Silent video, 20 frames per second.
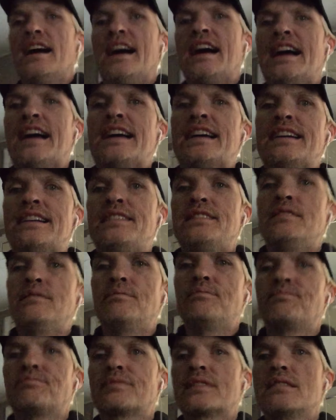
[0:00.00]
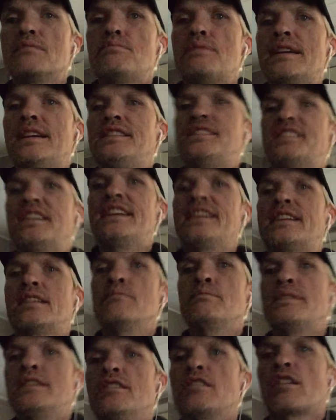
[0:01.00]
a PC
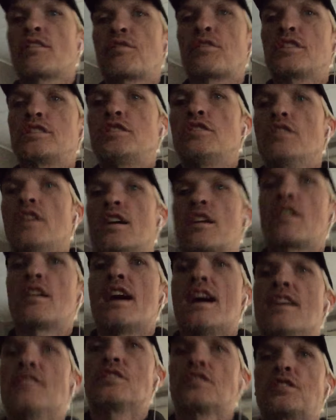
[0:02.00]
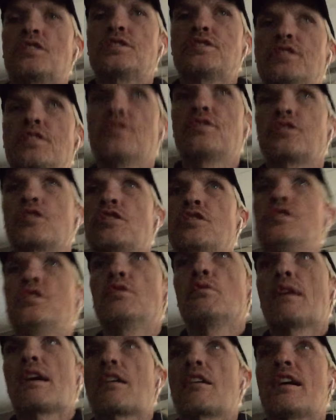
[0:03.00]
computer for $200 through the
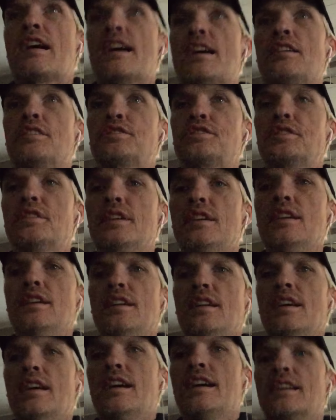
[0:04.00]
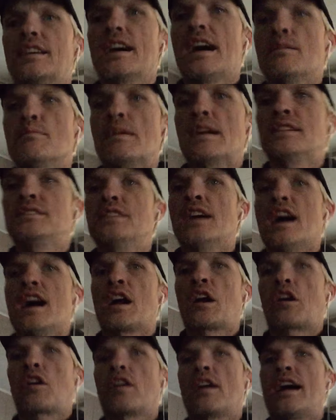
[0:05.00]
warehouse. I got my
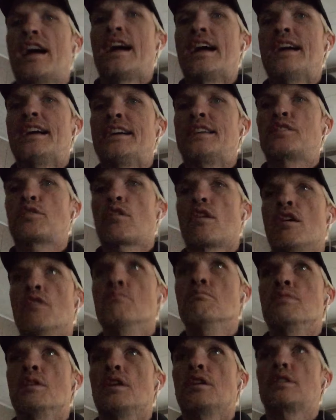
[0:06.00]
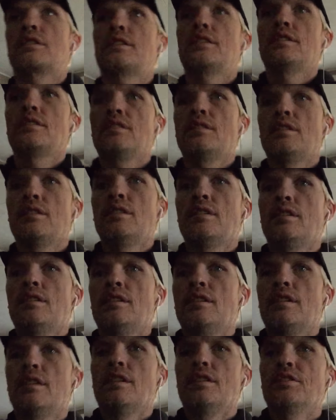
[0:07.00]
daughter a Chromebook
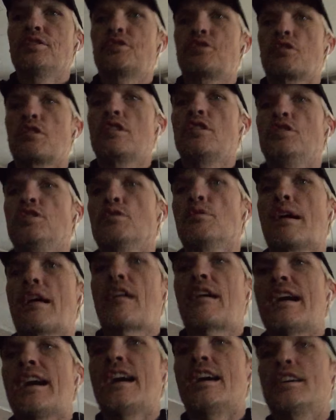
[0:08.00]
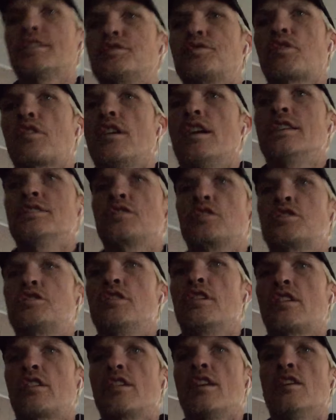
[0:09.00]
through the warehouse for under
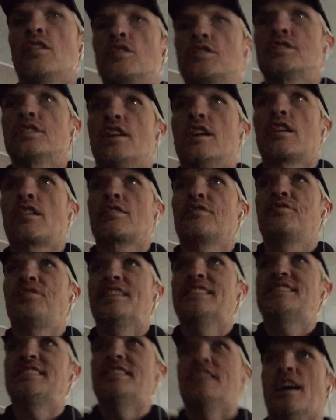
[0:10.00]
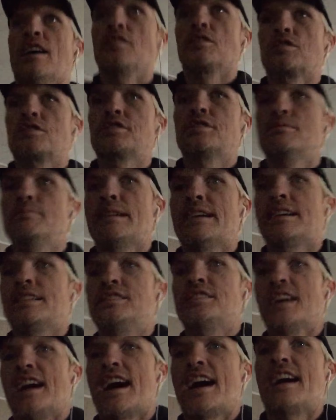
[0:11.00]
$200, $150 to be
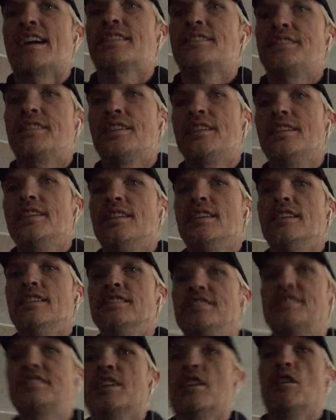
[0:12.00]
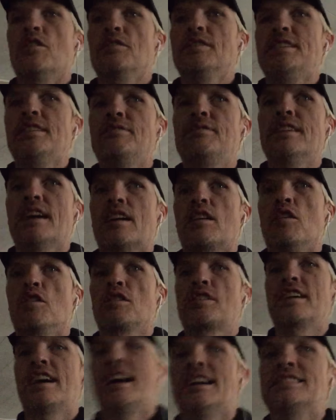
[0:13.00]
exact. So you've got all
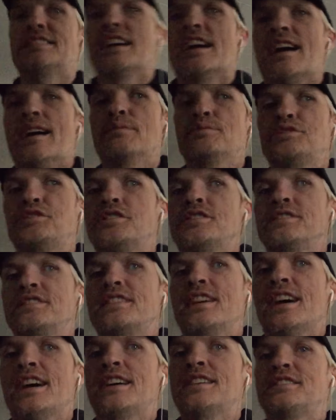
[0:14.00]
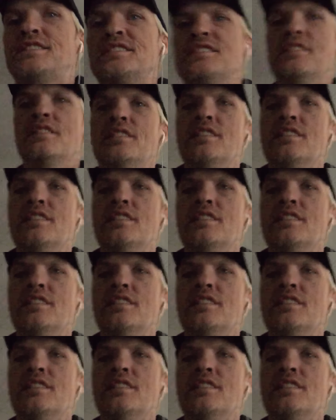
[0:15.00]
kinds of options, guys.